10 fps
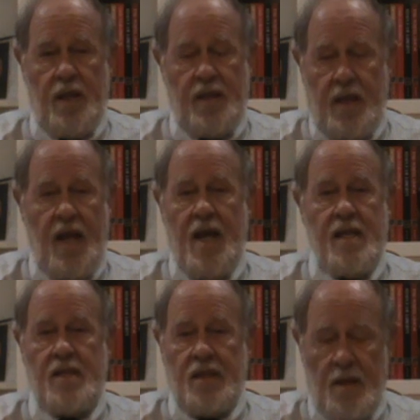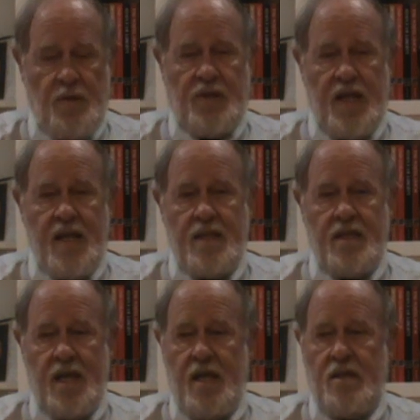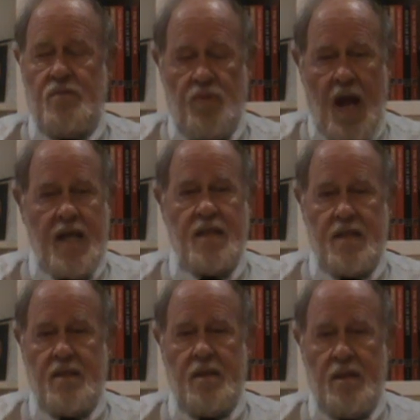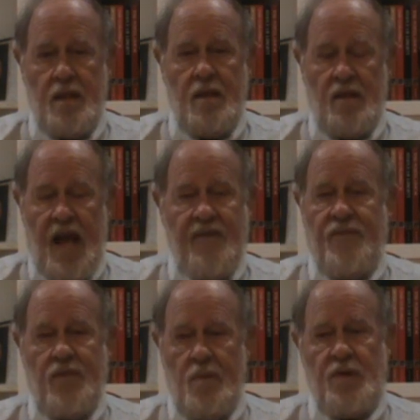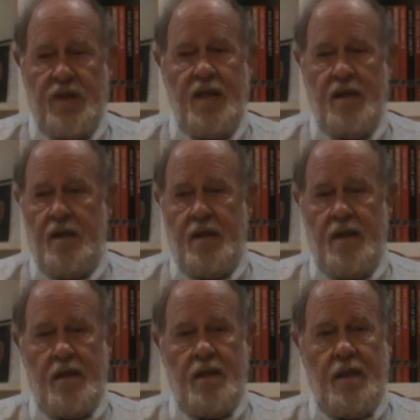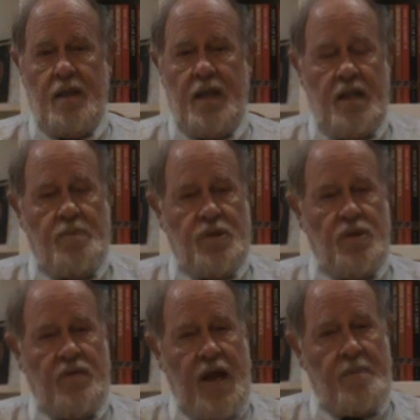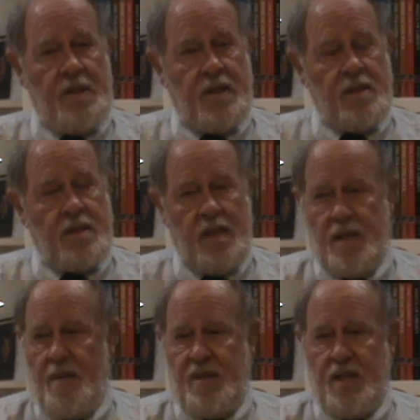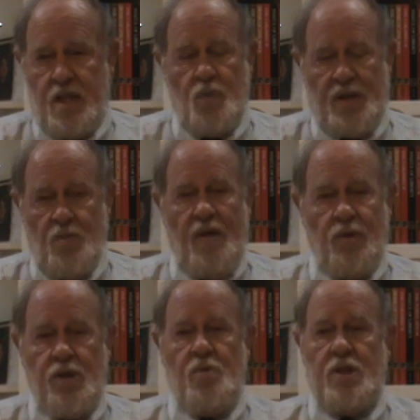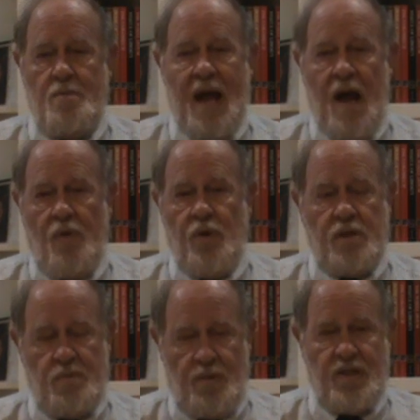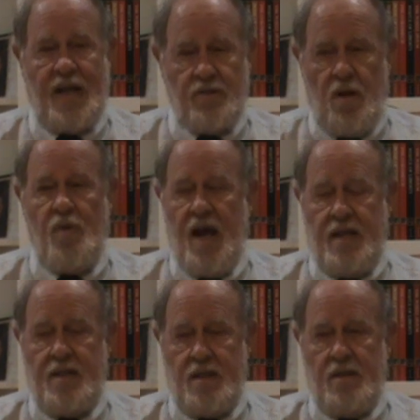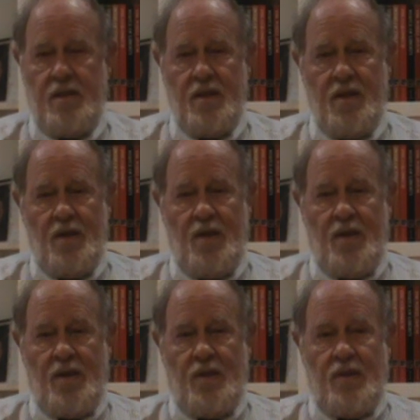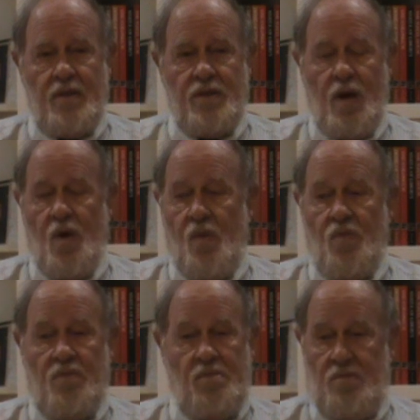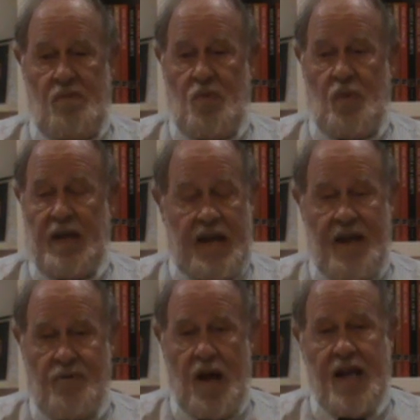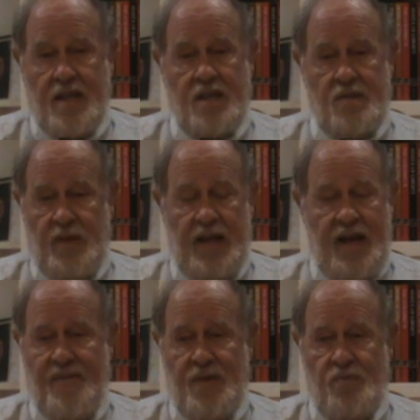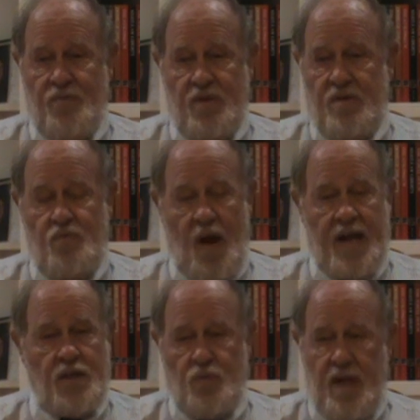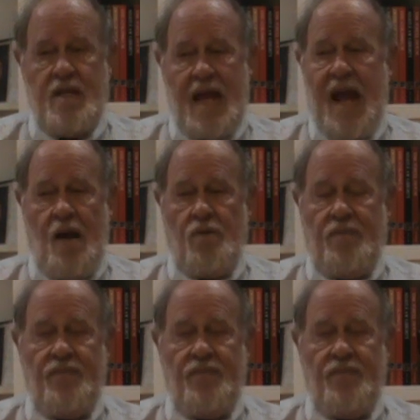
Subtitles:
these liberties, these rights, life, liberty, and the pursuit of happiness. This is what the revolution was about, was to protect our rights. So we got to have rights. We got to have the rights written down.